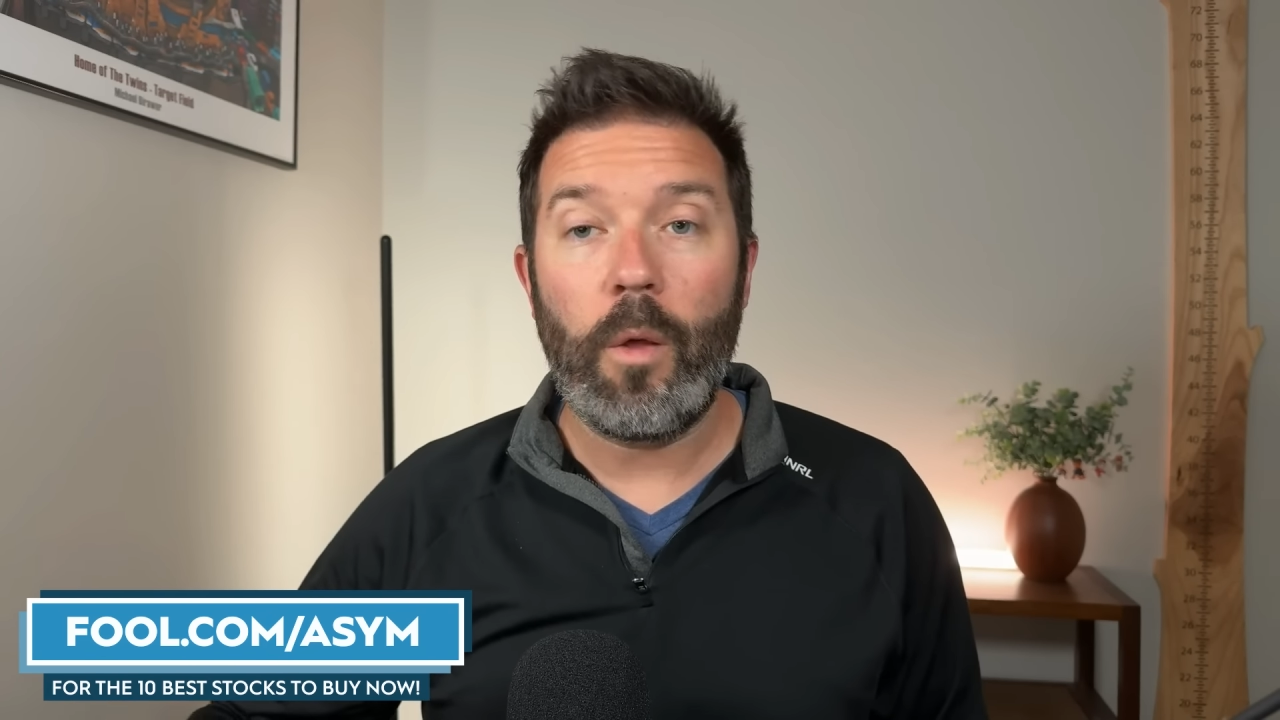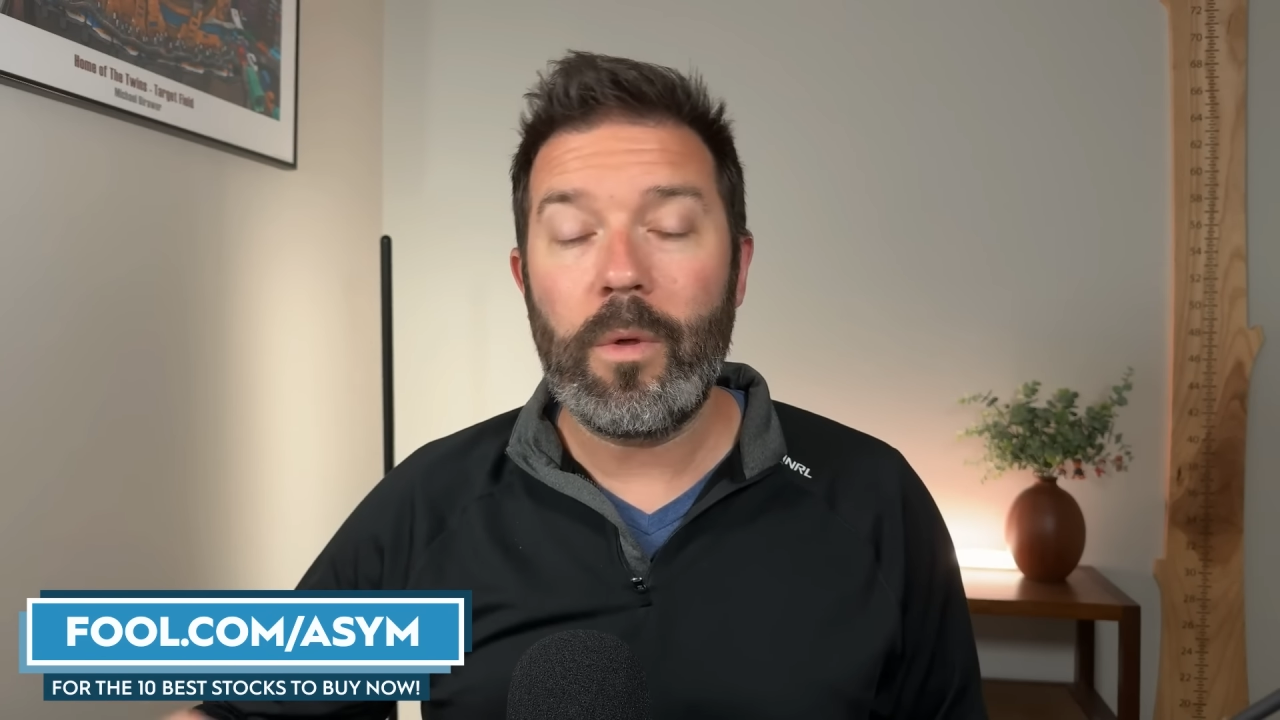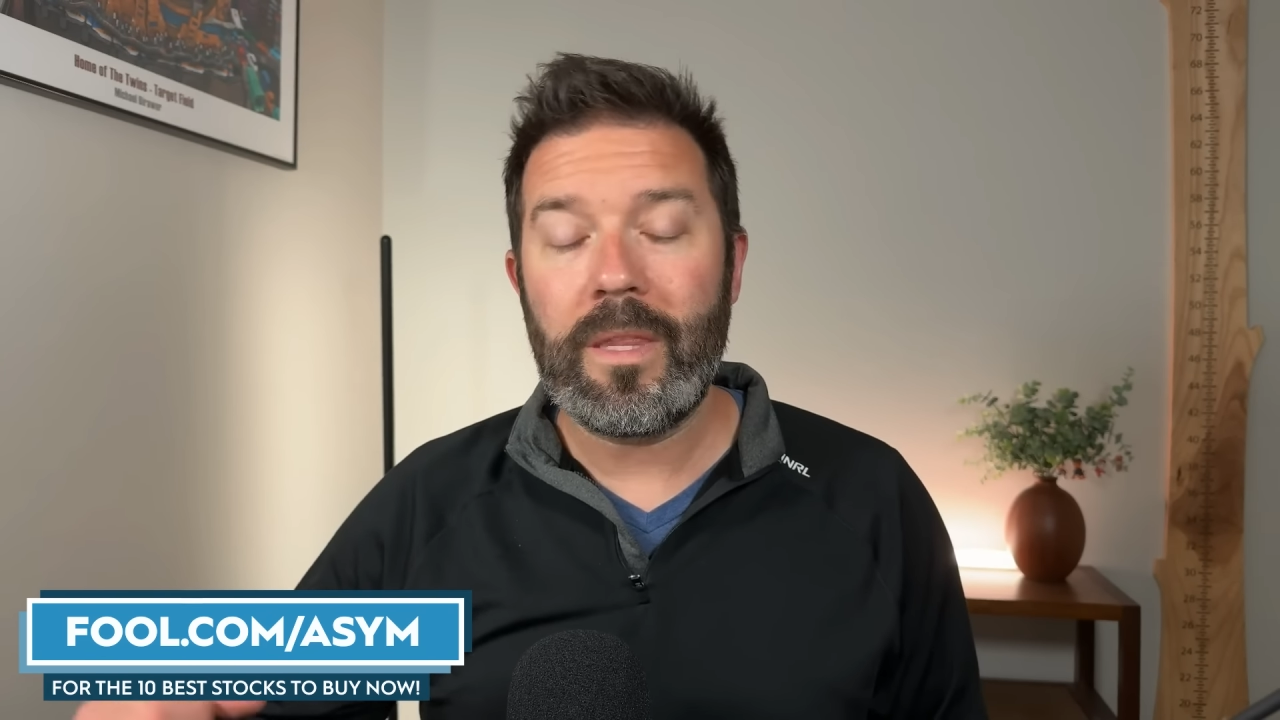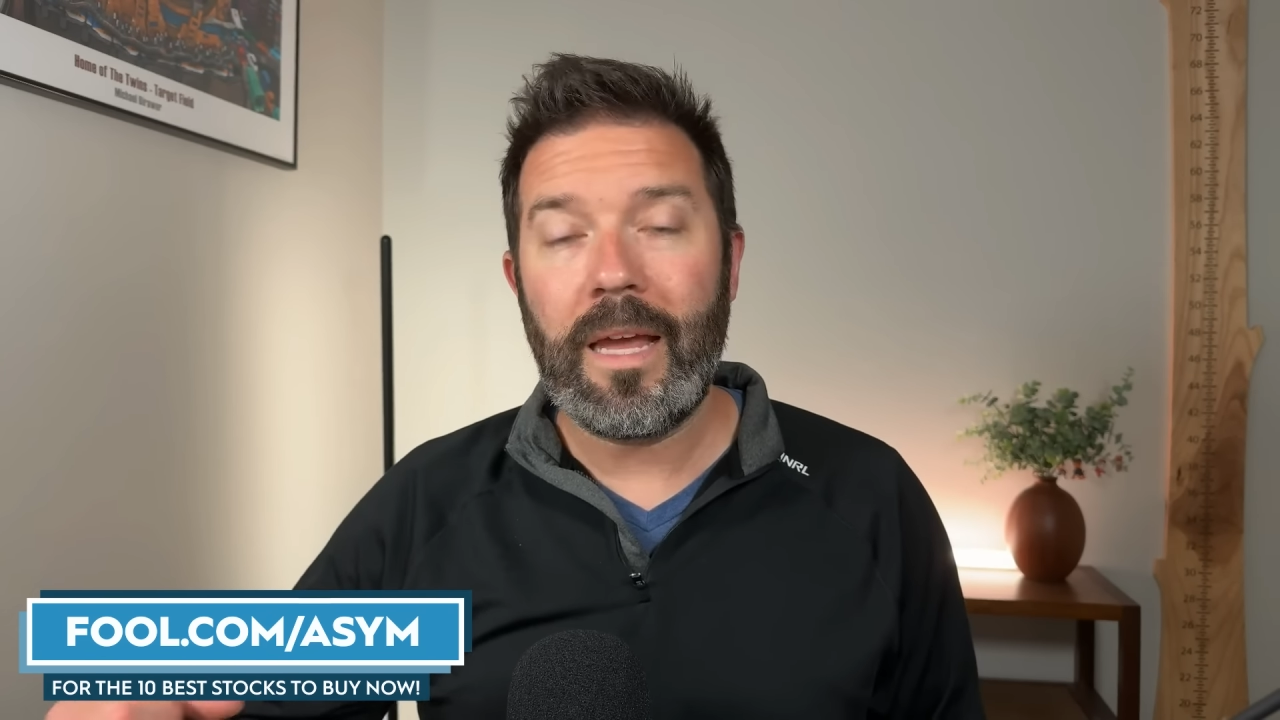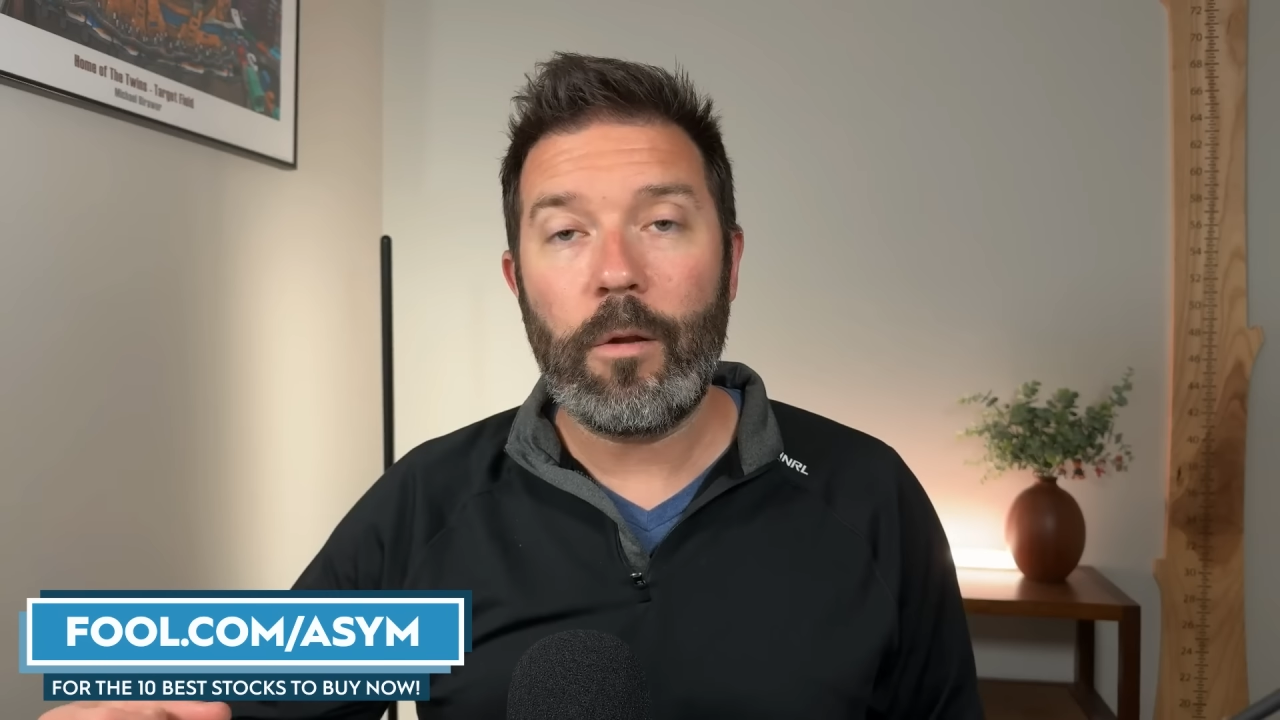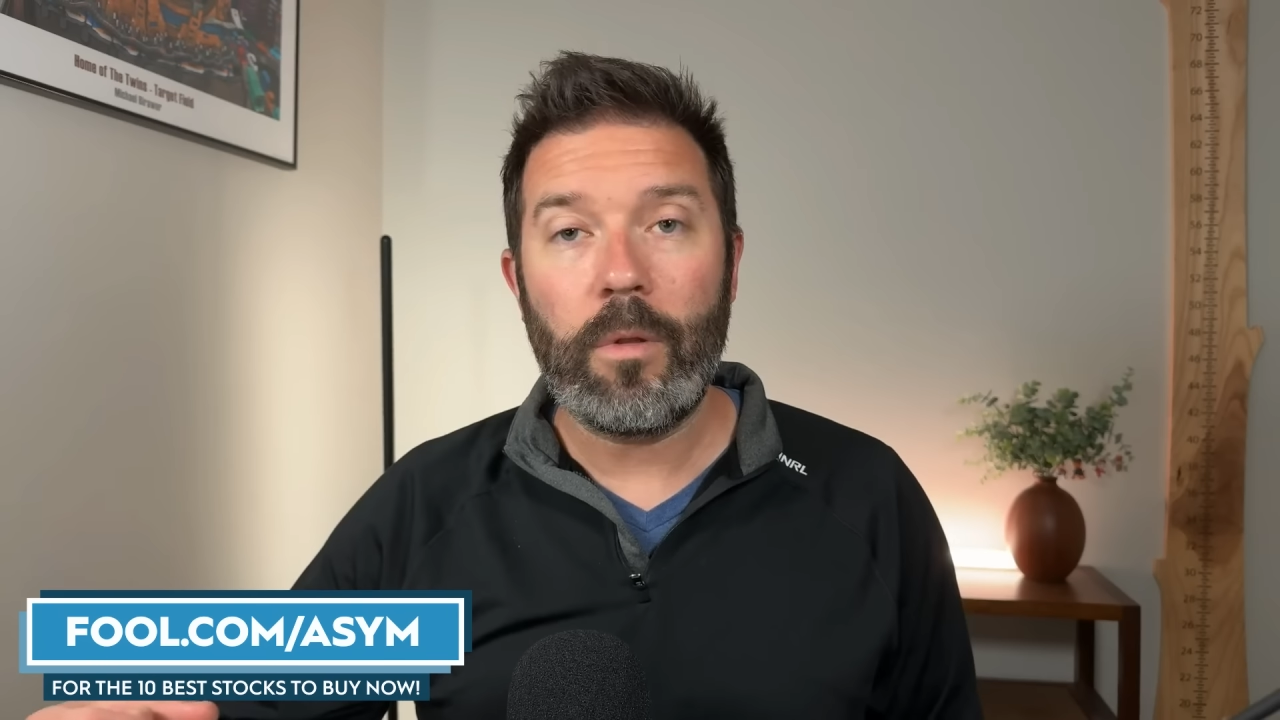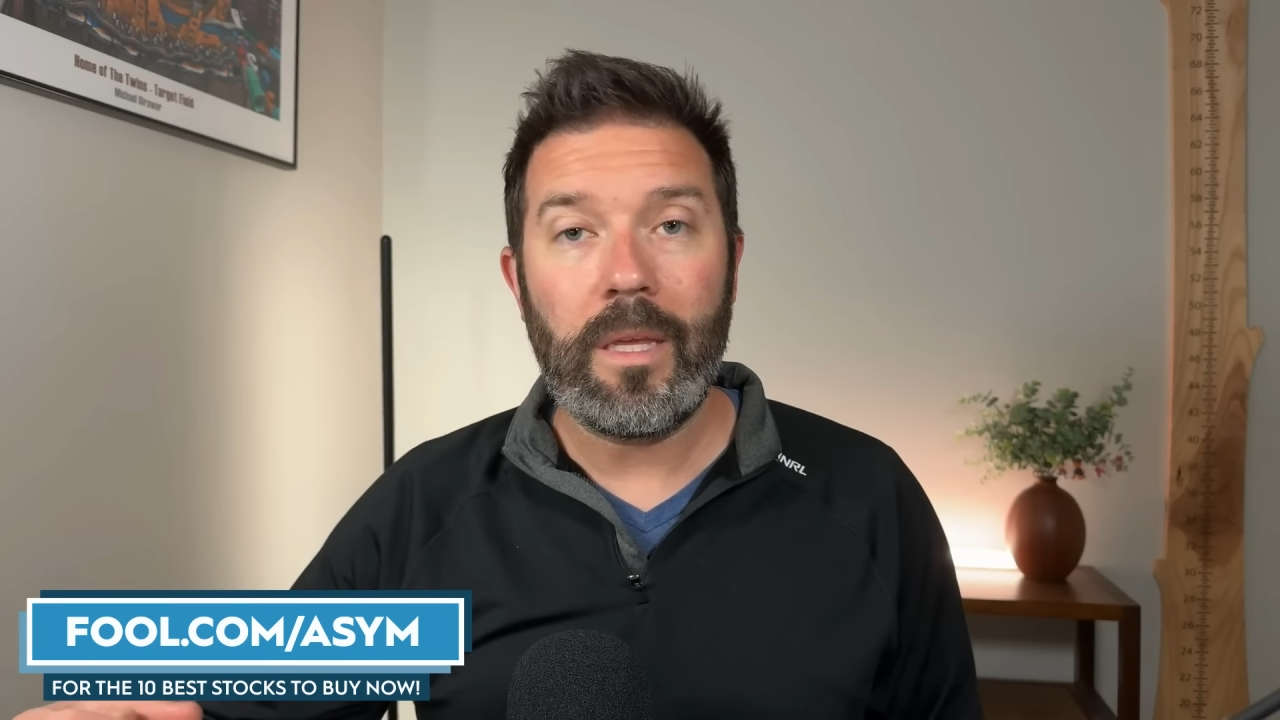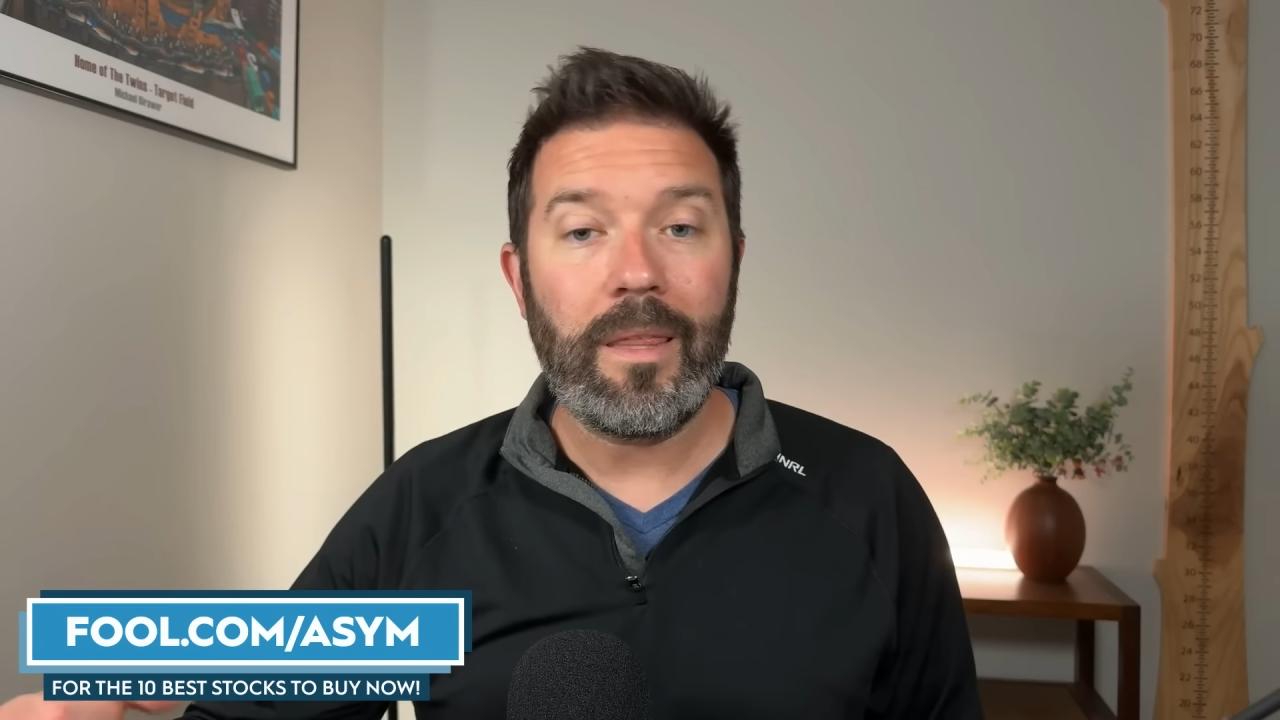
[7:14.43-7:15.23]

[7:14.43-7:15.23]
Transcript: with not only